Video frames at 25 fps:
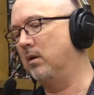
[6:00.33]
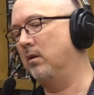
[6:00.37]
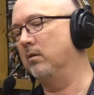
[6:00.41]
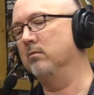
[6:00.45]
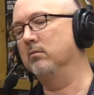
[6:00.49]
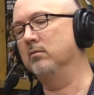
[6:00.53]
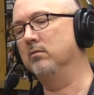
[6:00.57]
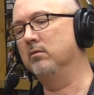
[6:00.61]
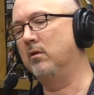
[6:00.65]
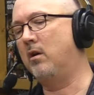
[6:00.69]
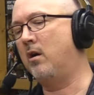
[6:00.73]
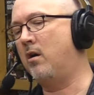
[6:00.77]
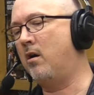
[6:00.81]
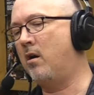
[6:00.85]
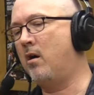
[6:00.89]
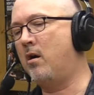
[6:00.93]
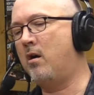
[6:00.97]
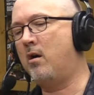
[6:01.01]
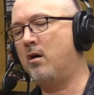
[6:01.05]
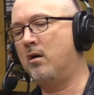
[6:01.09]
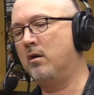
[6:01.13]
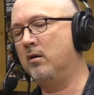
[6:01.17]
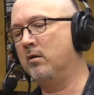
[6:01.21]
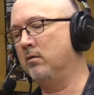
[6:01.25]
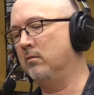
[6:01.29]
a
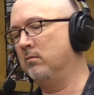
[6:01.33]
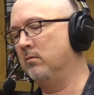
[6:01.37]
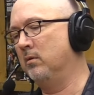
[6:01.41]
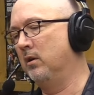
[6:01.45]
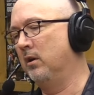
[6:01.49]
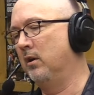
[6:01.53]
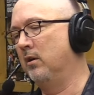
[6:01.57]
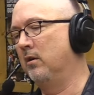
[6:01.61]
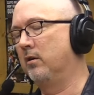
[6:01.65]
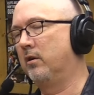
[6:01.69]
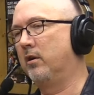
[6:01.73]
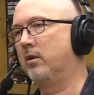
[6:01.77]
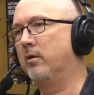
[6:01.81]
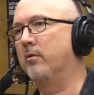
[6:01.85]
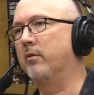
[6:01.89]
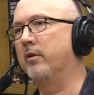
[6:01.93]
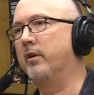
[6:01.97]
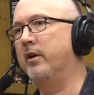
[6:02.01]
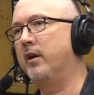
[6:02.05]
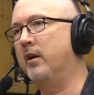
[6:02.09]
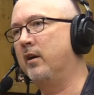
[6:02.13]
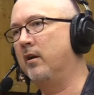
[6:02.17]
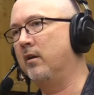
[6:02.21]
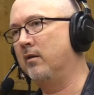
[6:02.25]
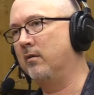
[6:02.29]
long
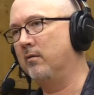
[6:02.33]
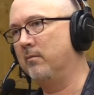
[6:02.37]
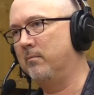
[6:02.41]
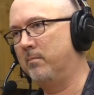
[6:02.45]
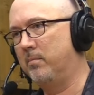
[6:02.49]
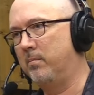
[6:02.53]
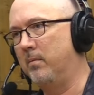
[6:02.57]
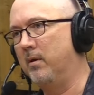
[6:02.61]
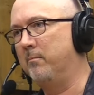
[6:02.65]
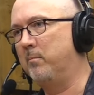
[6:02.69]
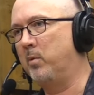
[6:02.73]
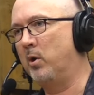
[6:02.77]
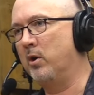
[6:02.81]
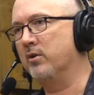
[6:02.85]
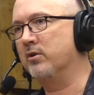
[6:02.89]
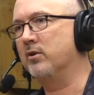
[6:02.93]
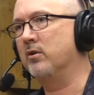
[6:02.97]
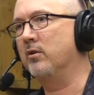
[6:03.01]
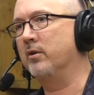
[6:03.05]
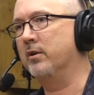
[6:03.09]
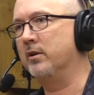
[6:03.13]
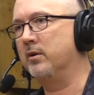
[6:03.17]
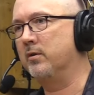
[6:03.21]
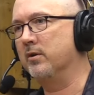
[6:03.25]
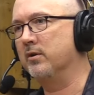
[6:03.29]
career a
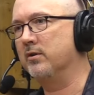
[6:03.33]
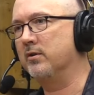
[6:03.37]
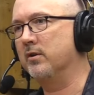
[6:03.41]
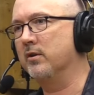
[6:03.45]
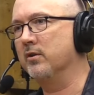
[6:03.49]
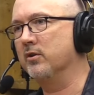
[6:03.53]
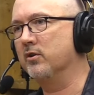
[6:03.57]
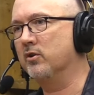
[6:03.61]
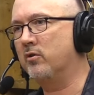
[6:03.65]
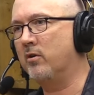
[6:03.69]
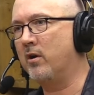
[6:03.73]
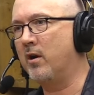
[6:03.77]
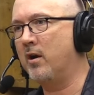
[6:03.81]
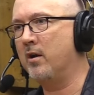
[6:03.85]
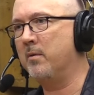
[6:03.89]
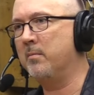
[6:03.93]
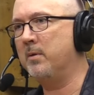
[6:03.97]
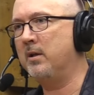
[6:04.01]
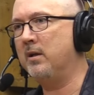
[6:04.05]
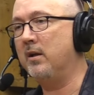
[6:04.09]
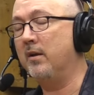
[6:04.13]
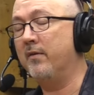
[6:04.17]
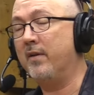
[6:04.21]
personal interest in astronomy,